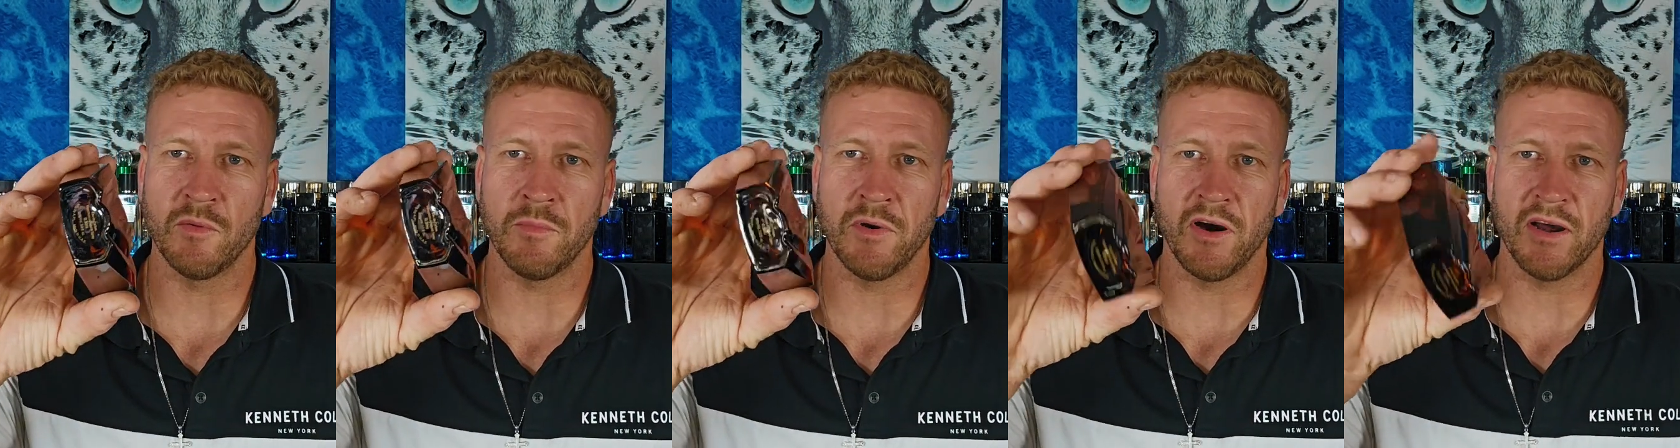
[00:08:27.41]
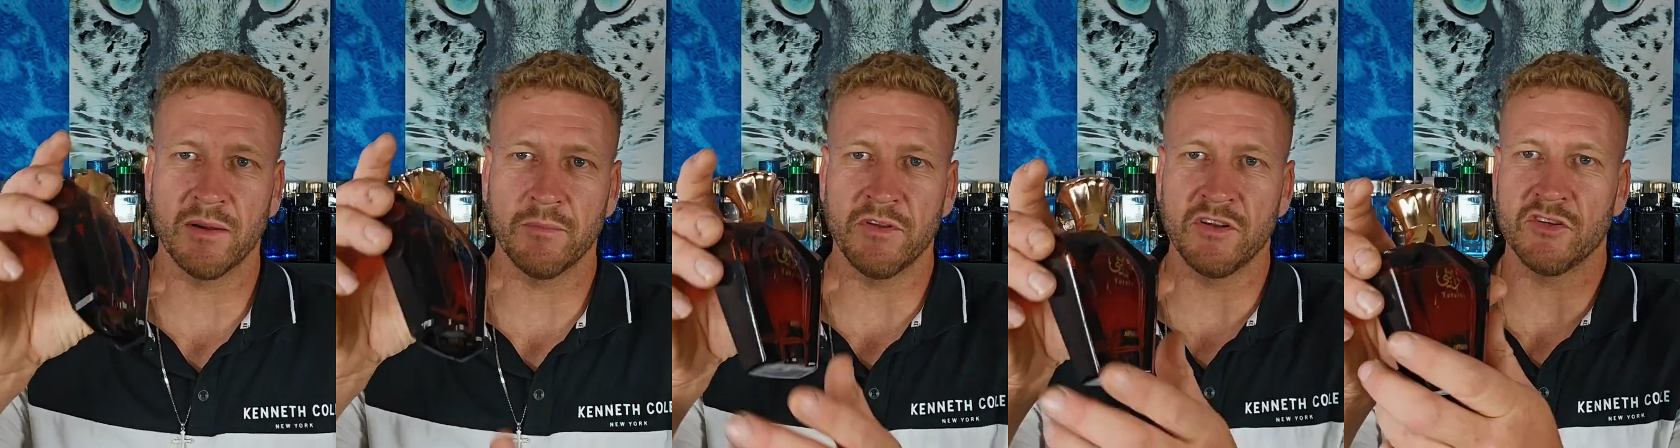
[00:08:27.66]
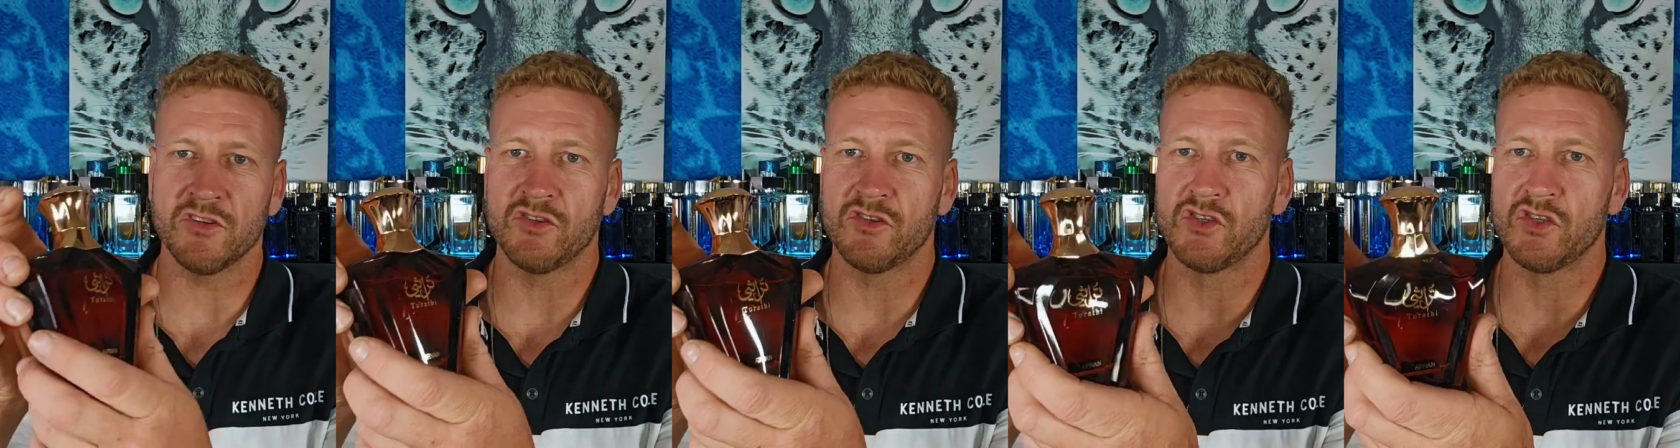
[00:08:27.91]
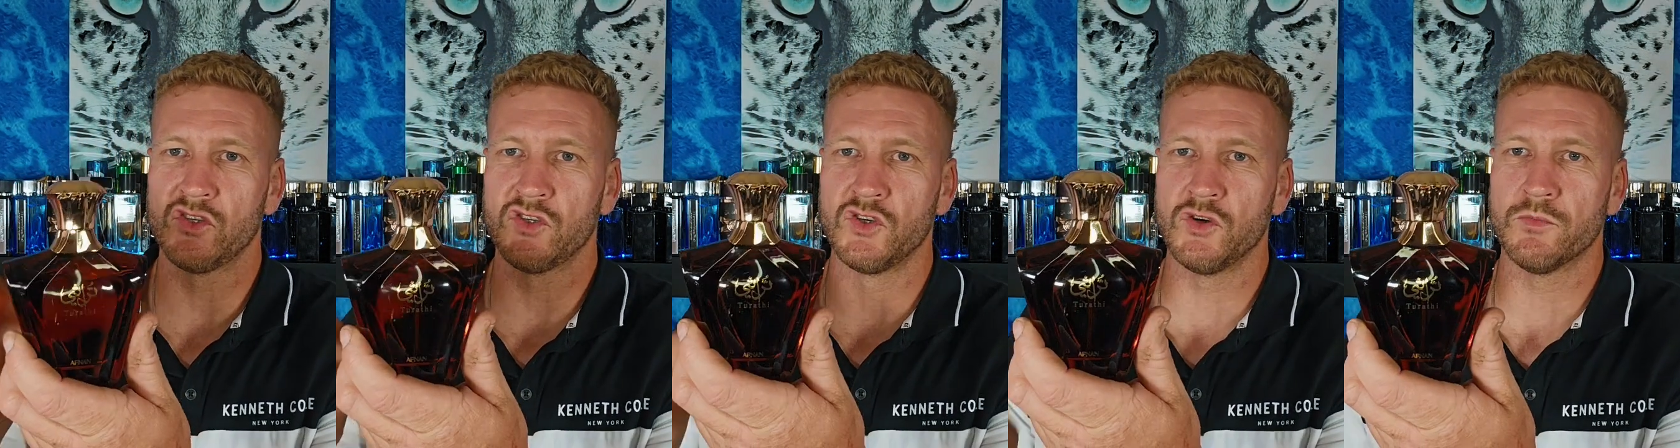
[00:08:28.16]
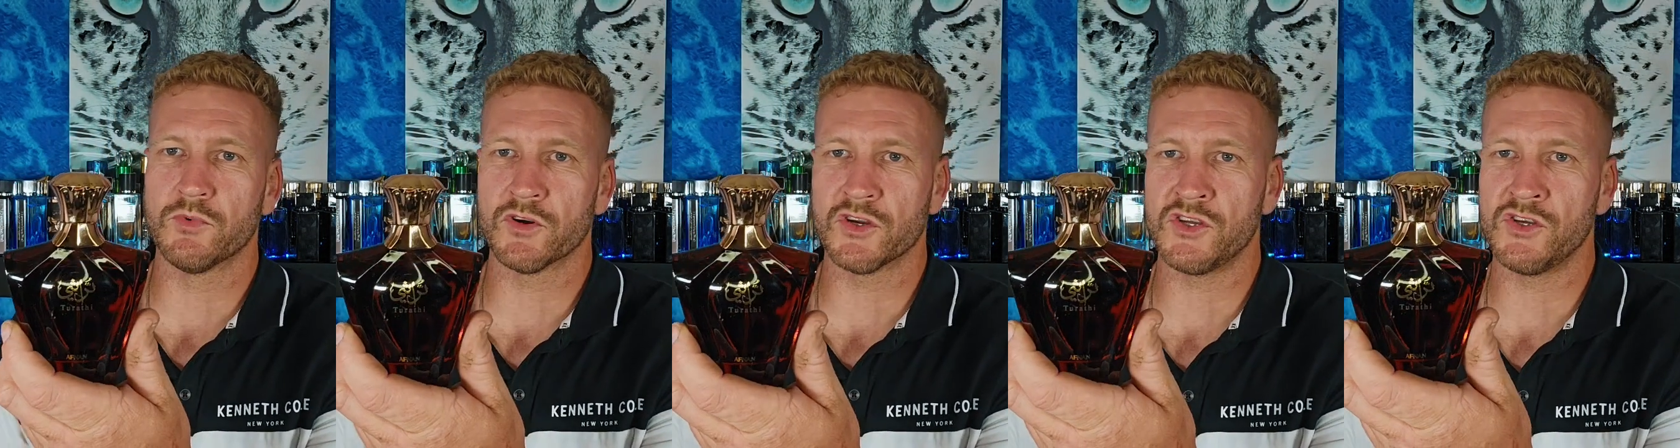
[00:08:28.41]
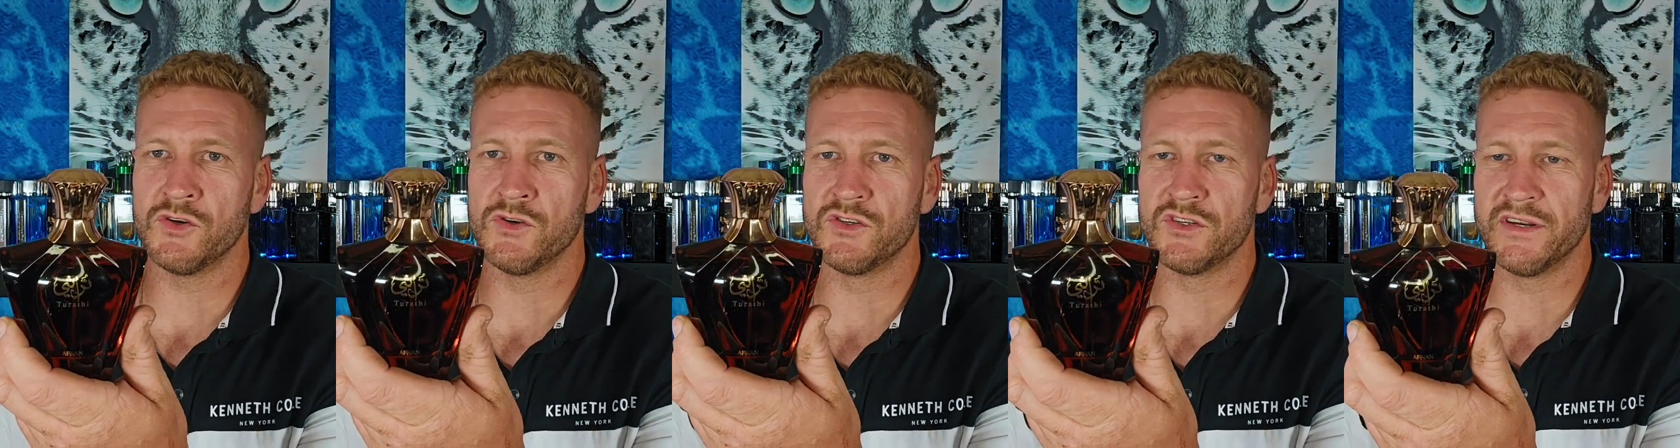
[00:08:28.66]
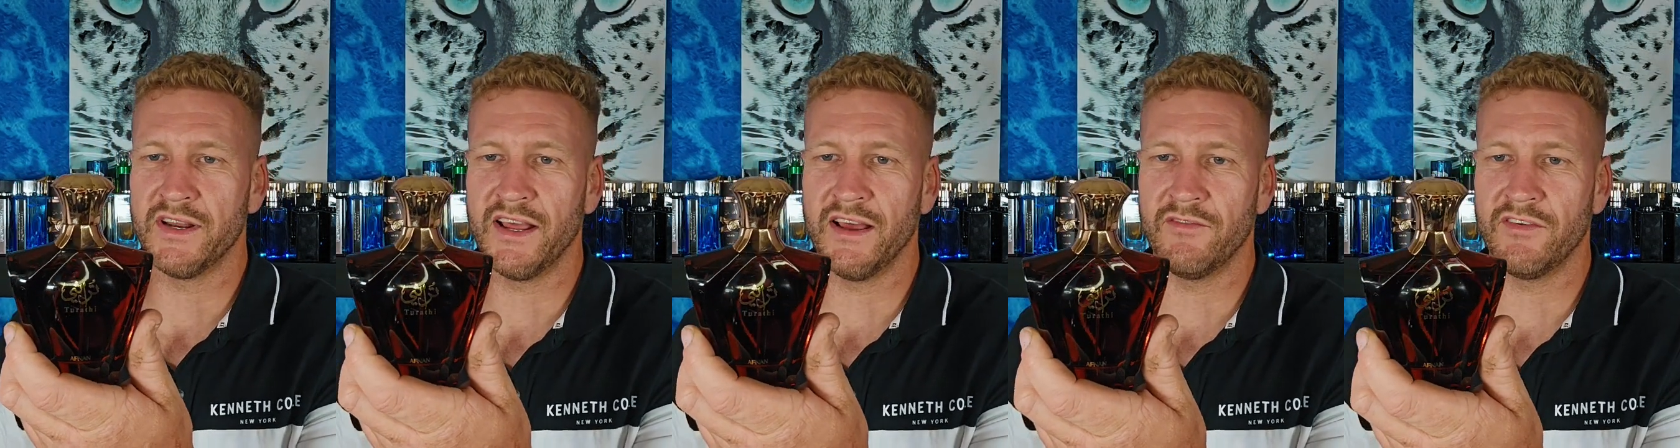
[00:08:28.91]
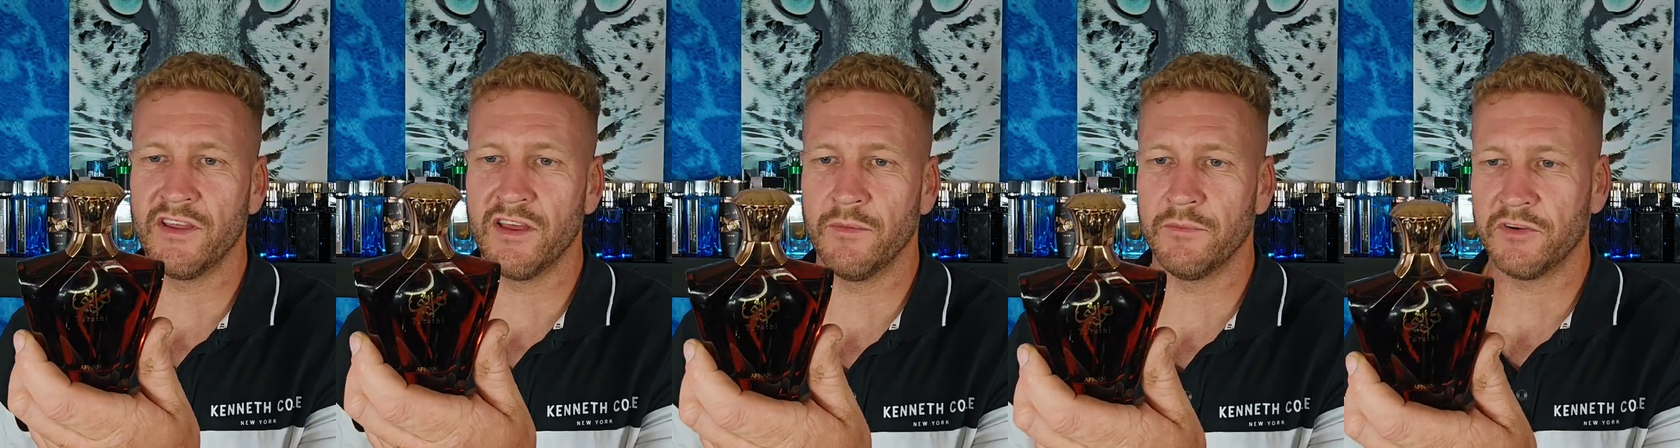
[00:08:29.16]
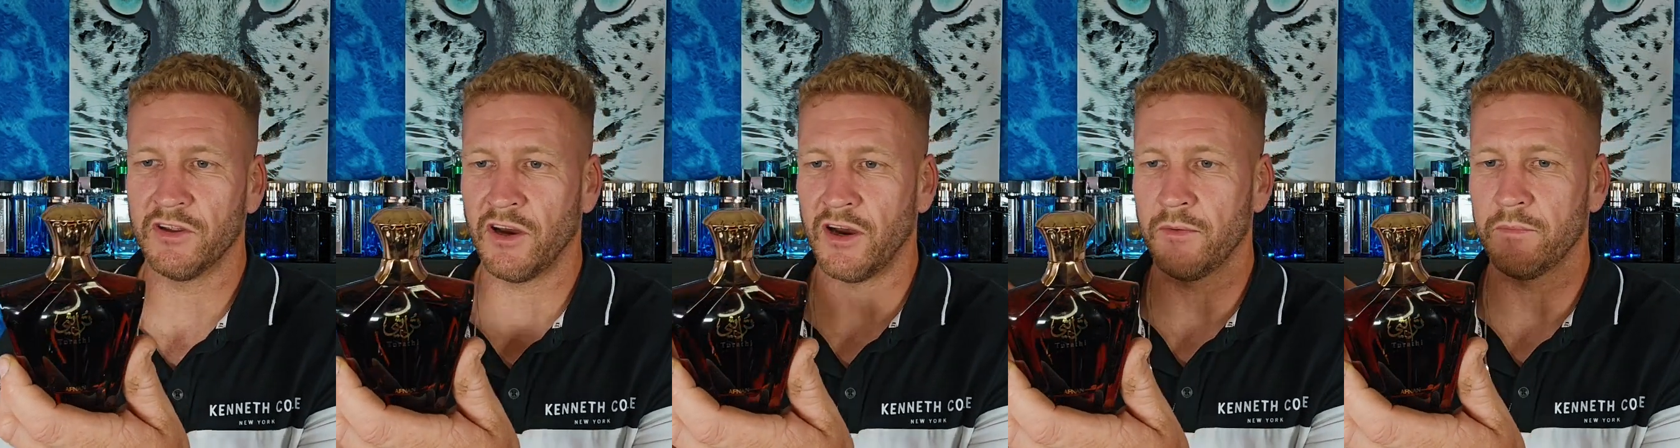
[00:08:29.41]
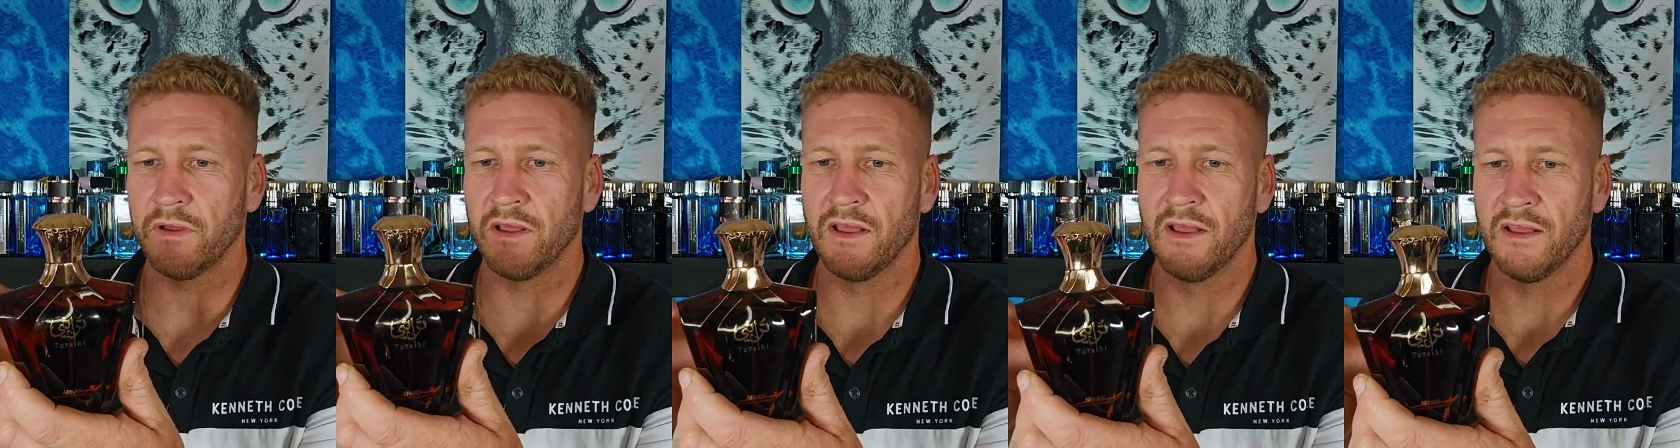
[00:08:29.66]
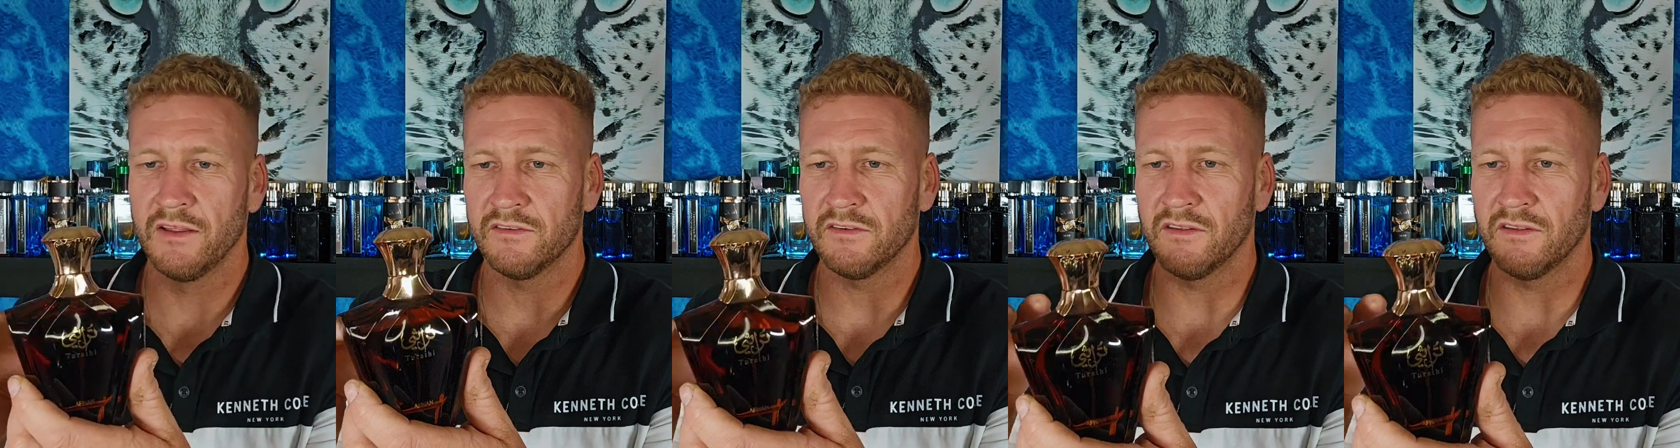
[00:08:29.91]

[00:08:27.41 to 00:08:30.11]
on the bottom and super huge and heavy up top.